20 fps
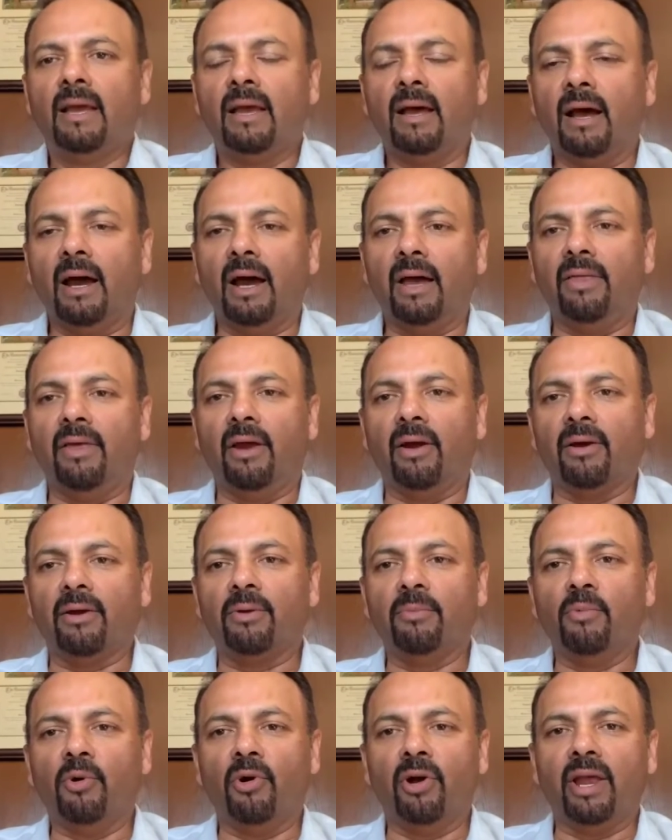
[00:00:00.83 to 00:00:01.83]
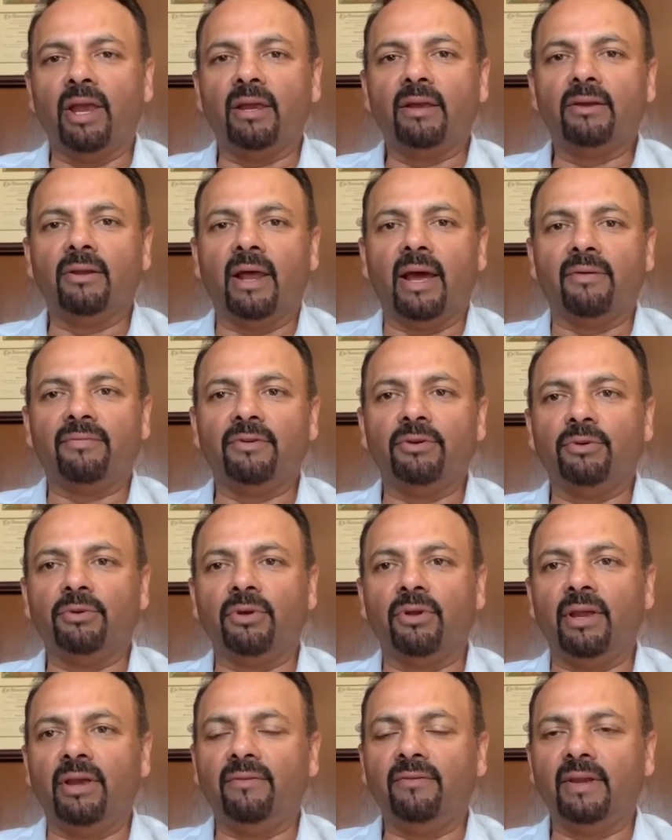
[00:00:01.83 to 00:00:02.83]
Hi there, good morning, good afternoon,
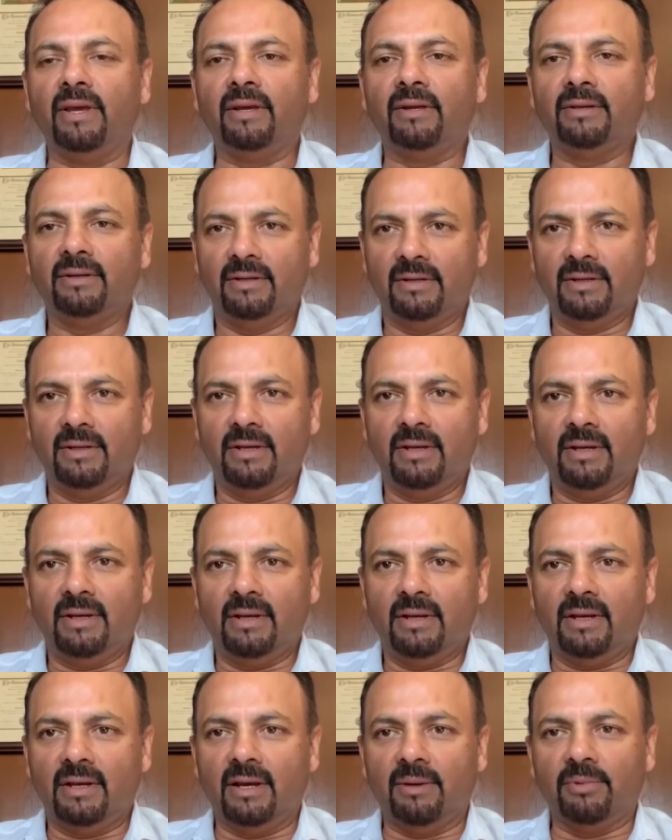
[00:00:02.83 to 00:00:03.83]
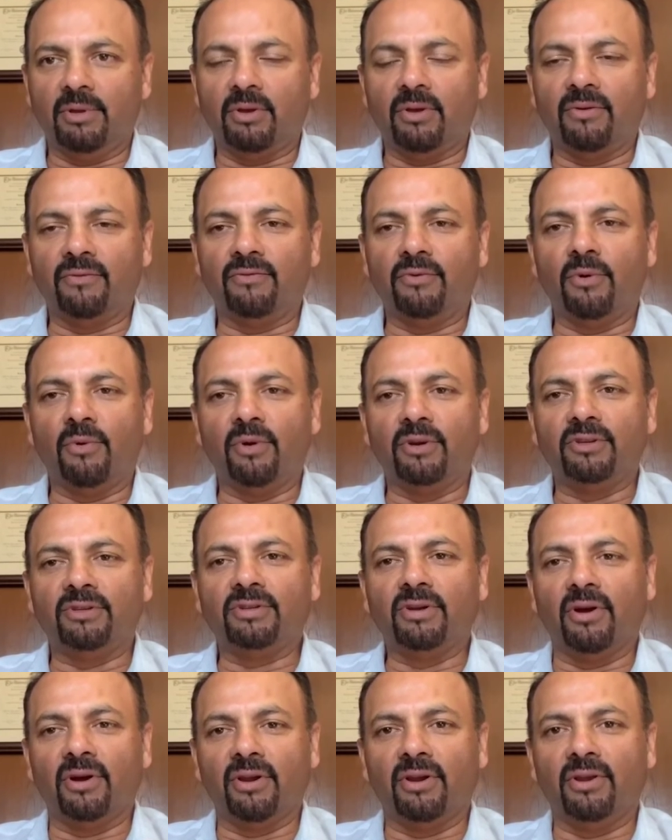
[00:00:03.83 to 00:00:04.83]
good evening. I'm looking forward to
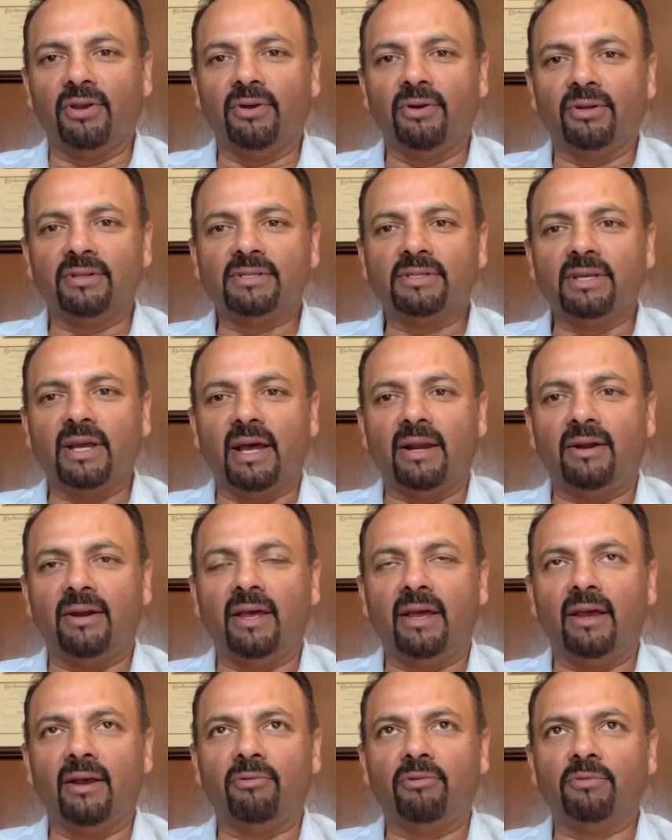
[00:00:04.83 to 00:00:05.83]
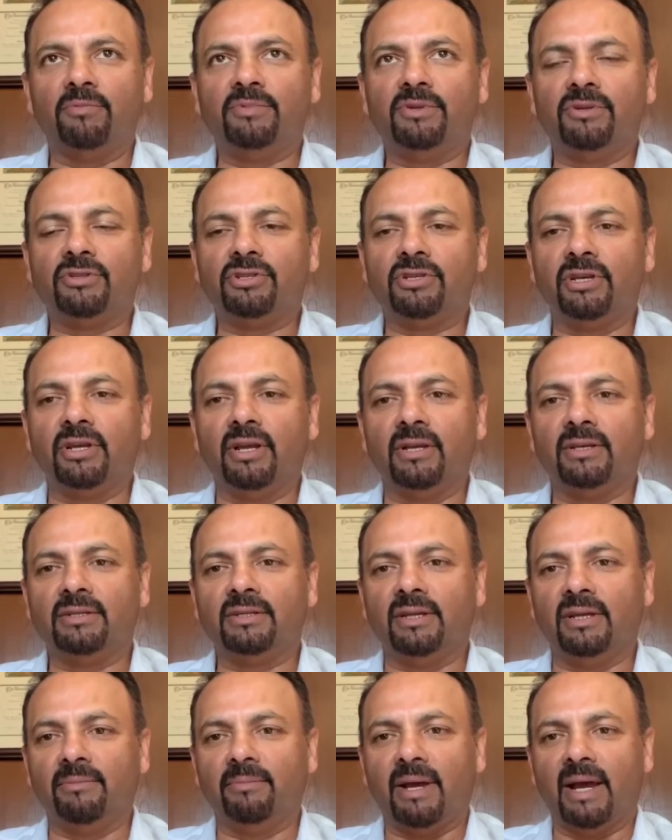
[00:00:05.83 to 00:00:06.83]
talking to you on Saturday. Arub Zucchi and
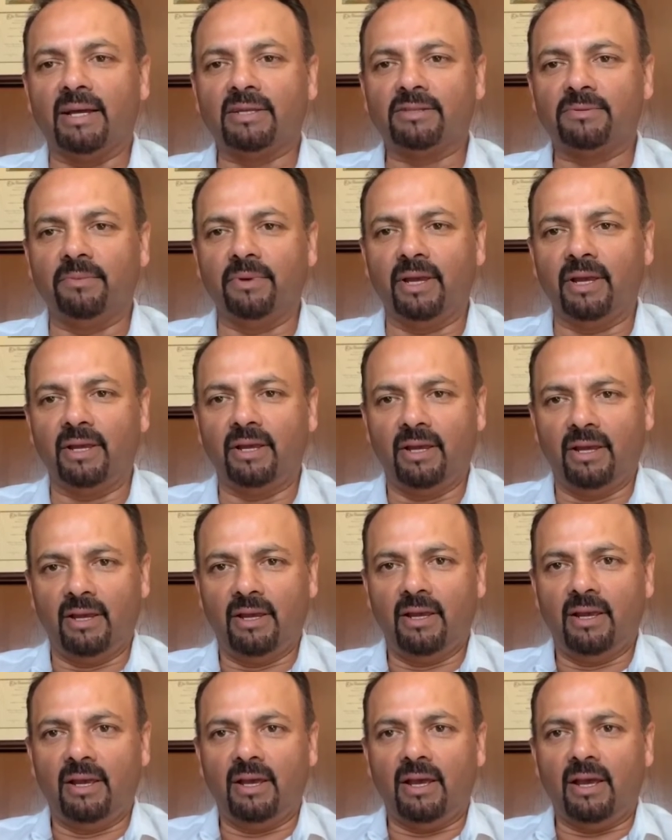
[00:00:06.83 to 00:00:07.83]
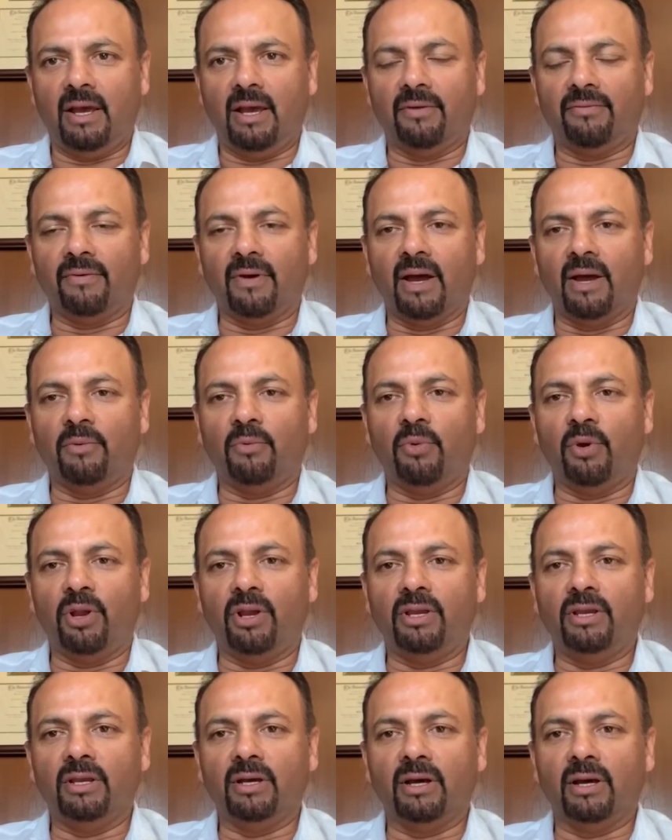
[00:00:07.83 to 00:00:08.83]
team asked me if I
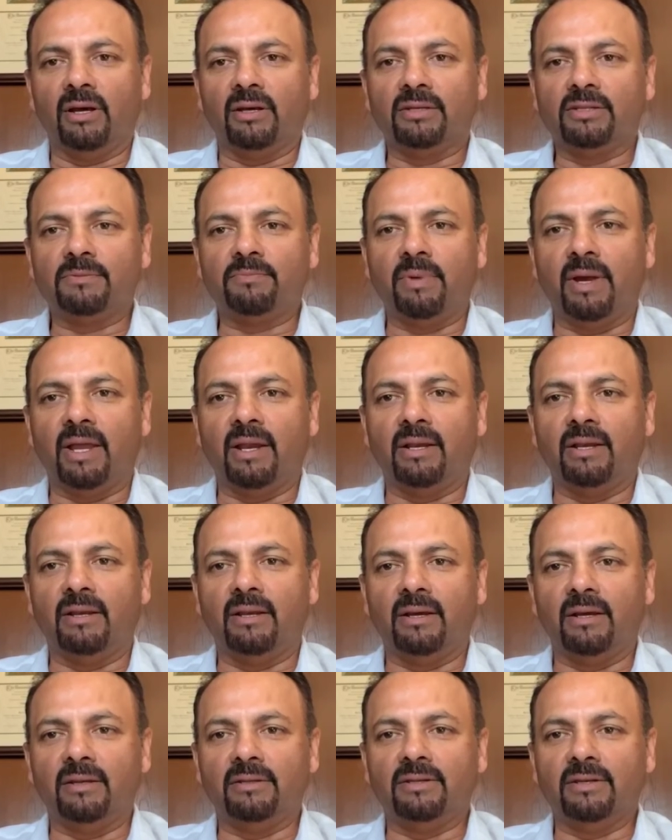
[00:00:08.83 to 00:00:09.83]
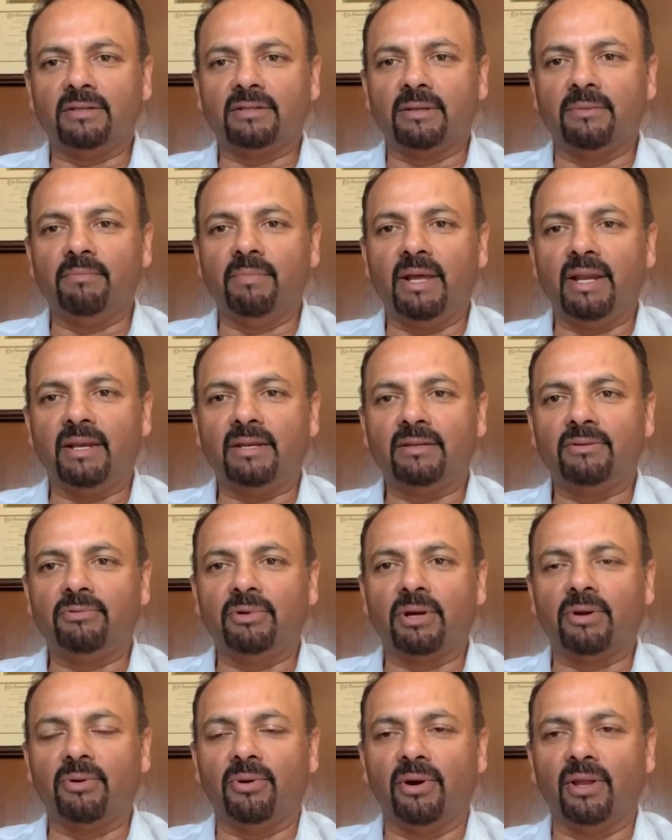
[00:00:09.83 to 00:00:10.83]
would spend just a minute
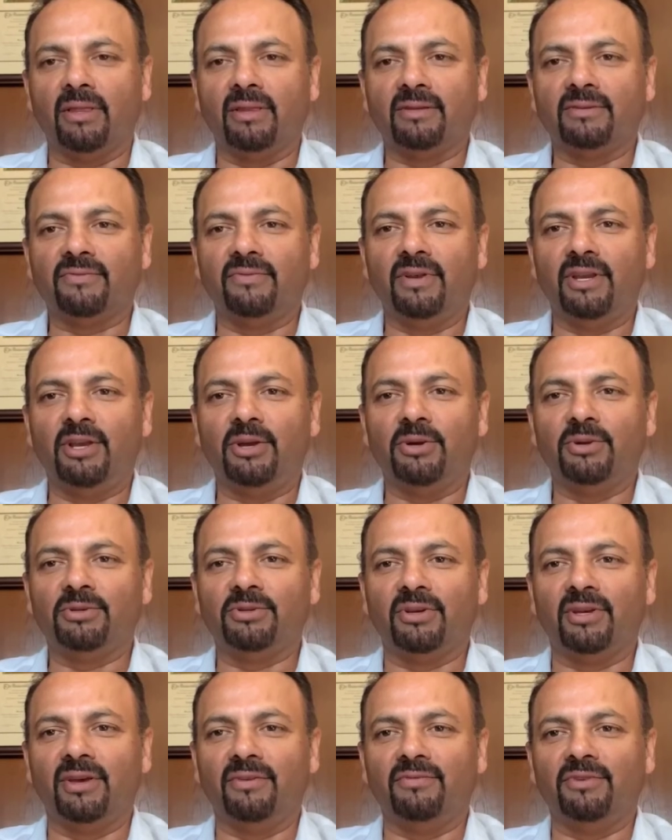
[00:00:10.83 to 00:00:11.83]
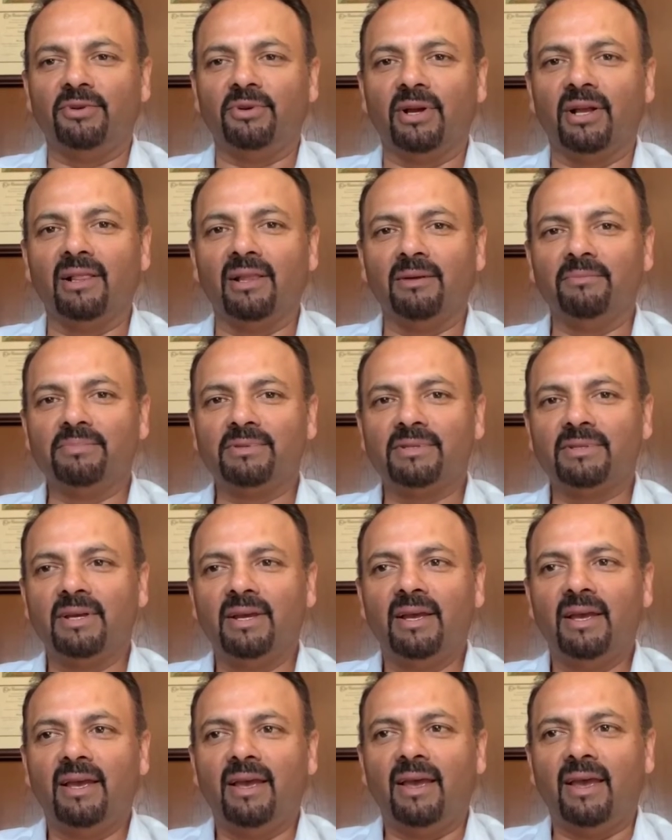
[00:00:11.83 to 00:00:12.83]
recording this video to give you a glimpse
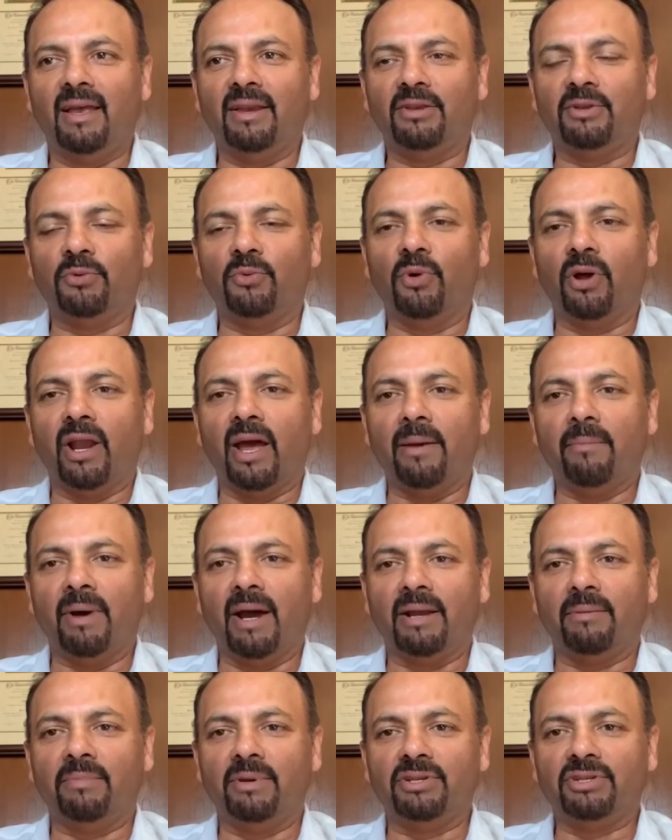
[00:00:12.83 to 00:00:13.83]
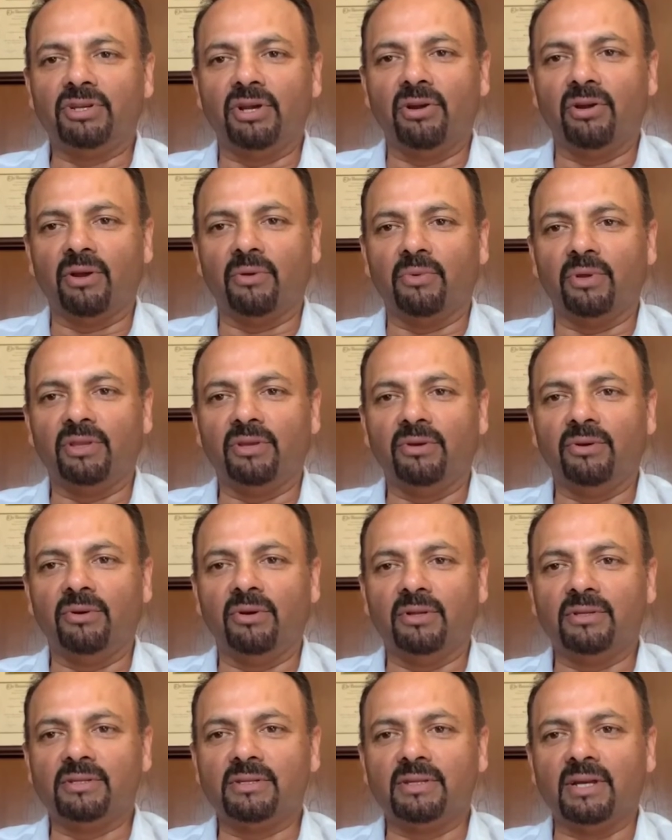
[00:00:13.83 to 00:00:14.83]
into what I might be sharing with you
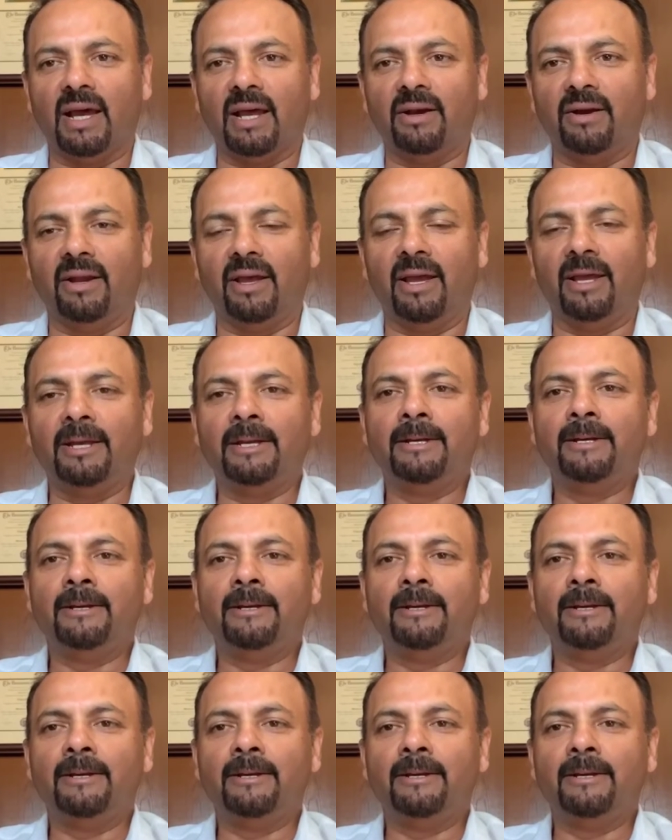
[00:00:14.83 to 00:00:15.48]
on Saturday.